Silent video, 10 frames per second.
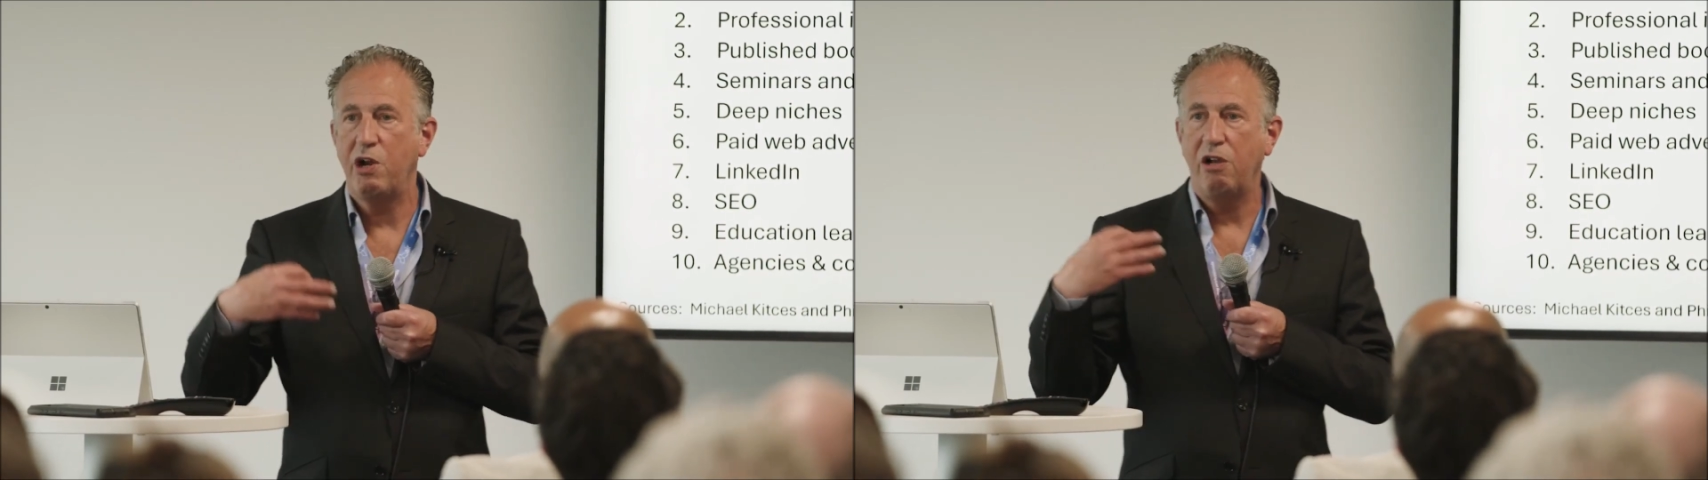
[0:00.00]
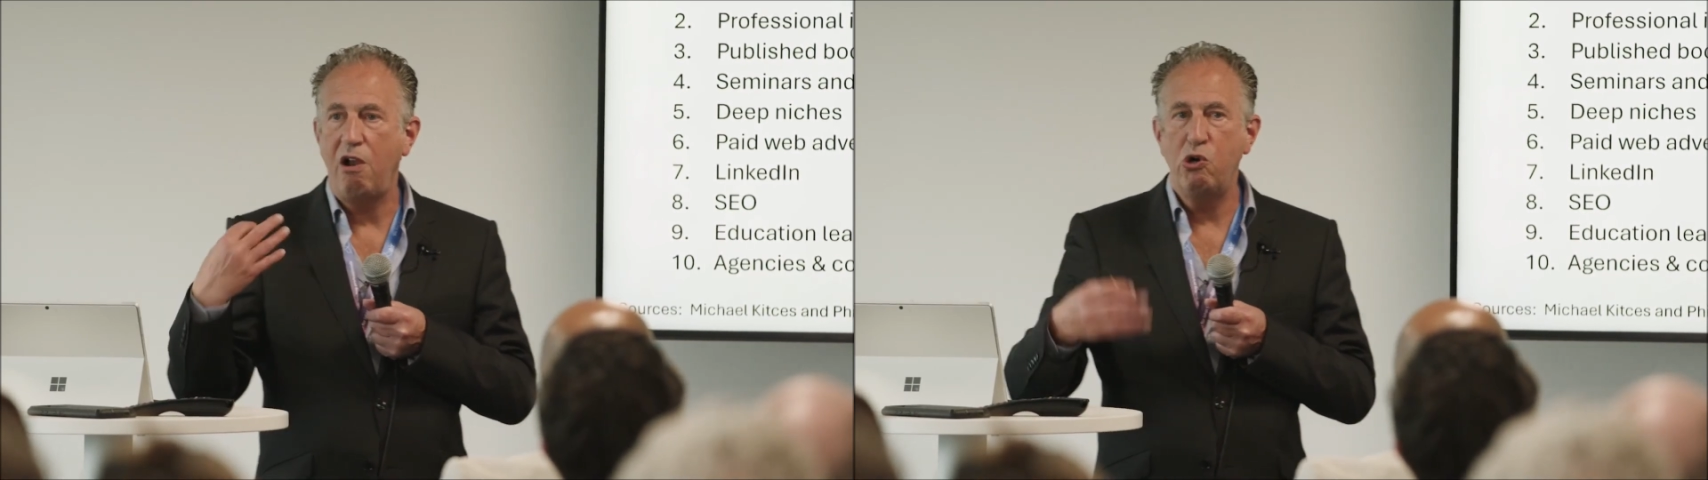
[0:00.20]
a
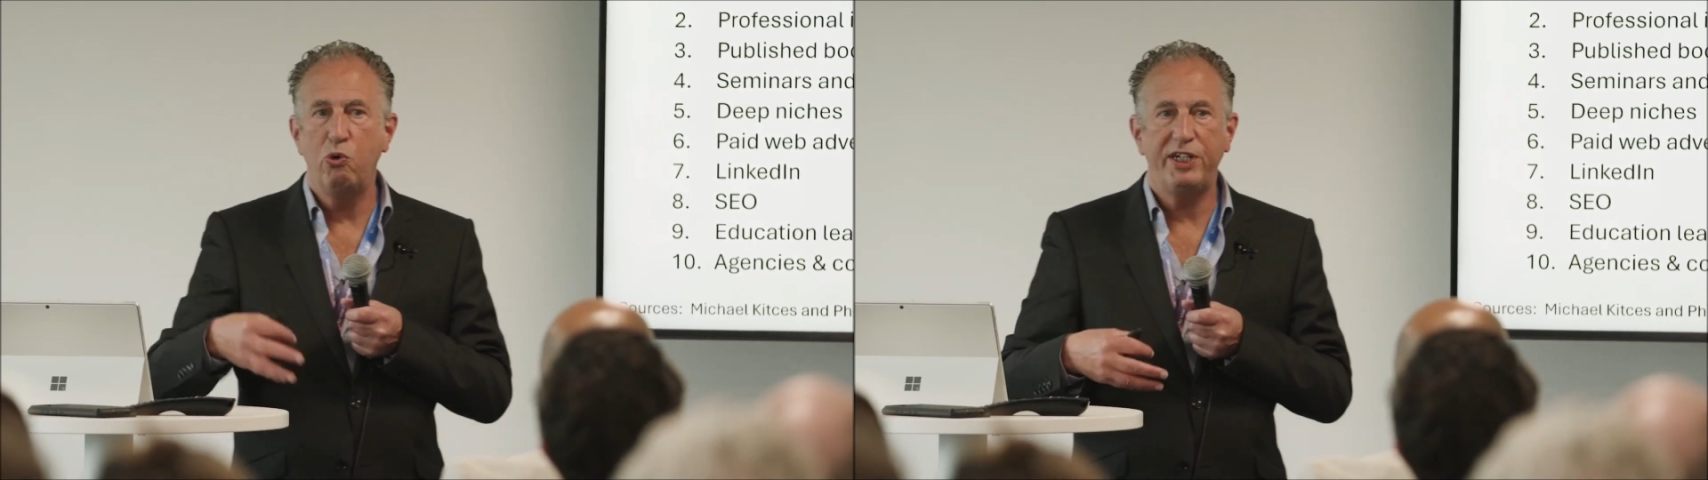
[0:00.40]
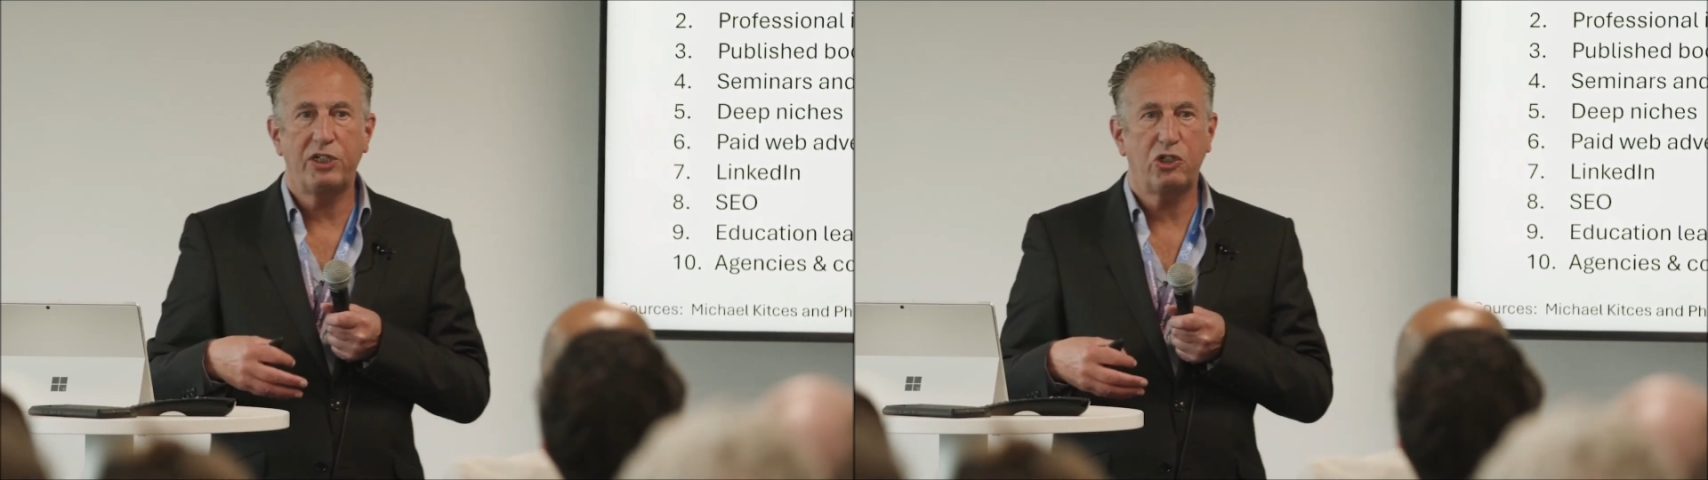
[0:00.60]
low
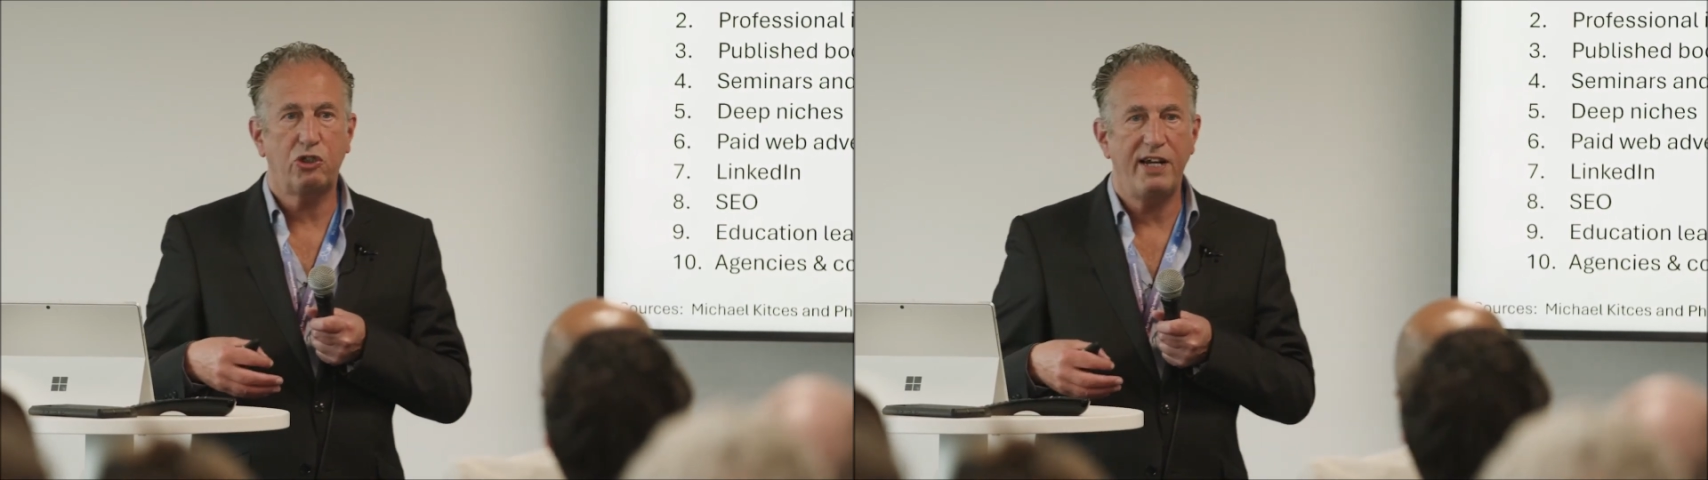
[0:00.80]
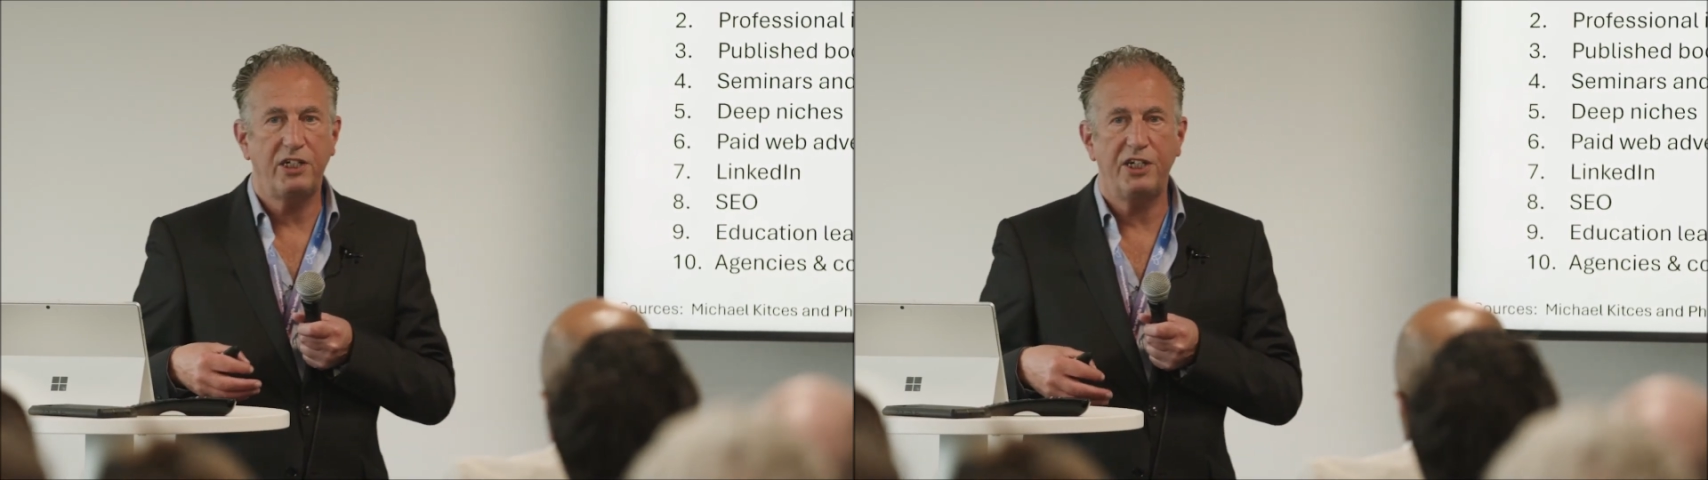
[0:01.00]
risk
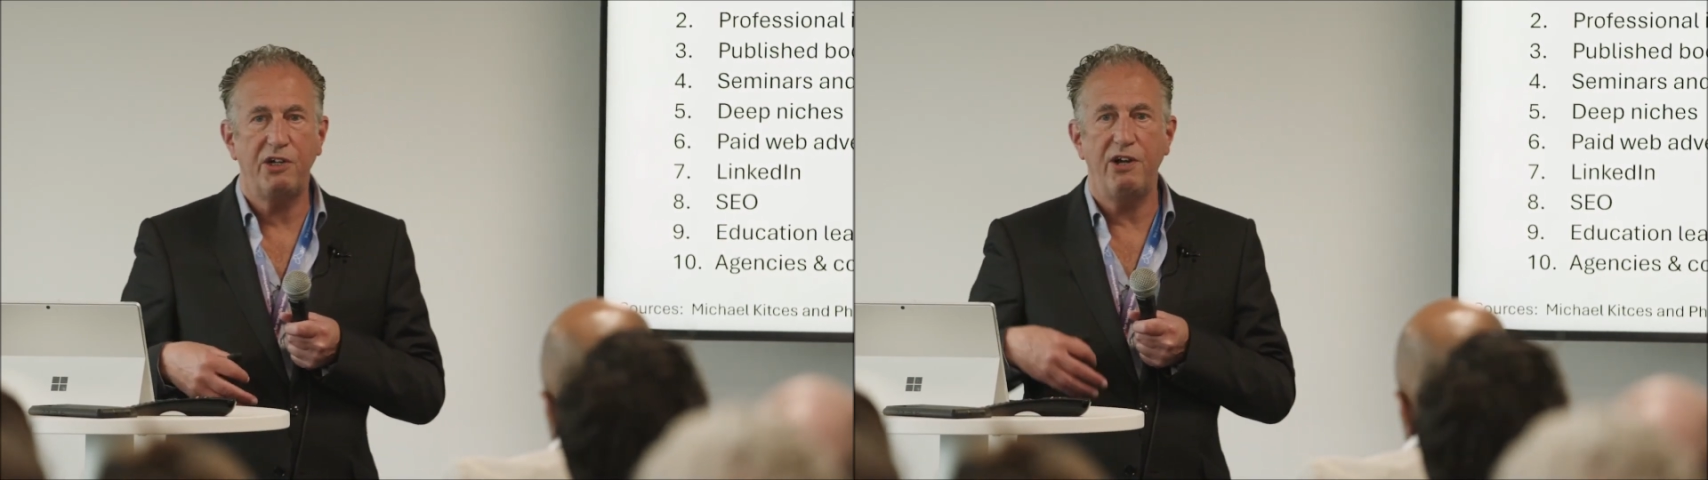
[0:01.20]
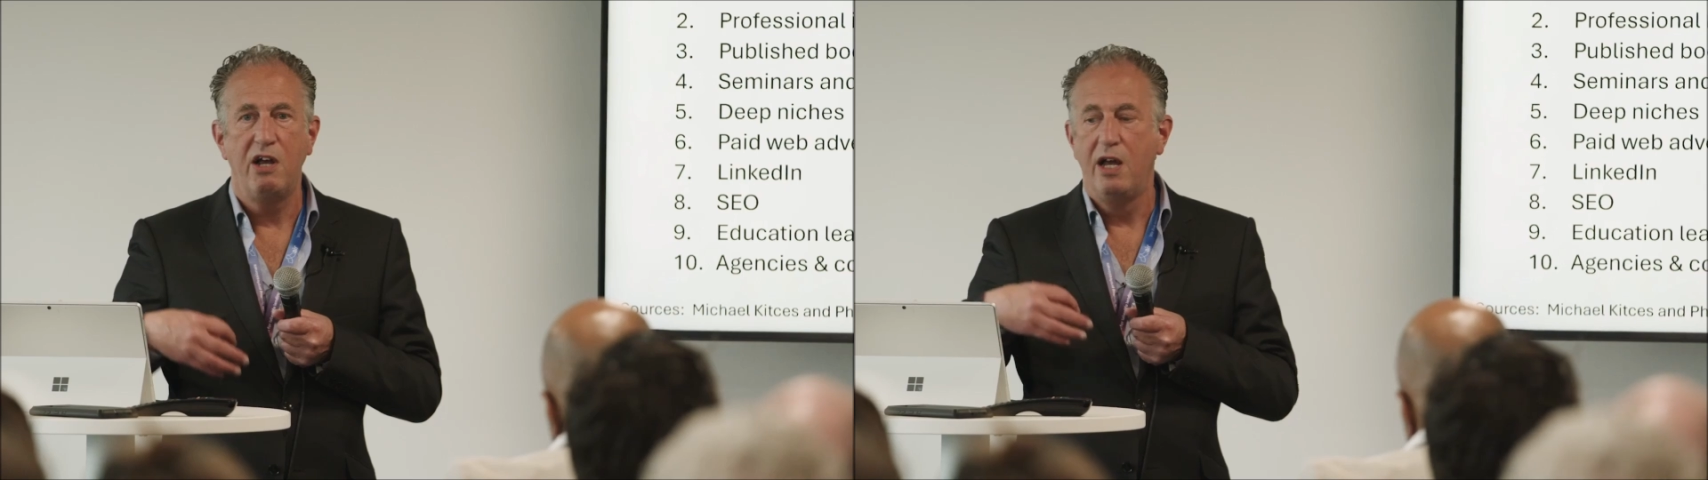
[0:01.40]
strategy,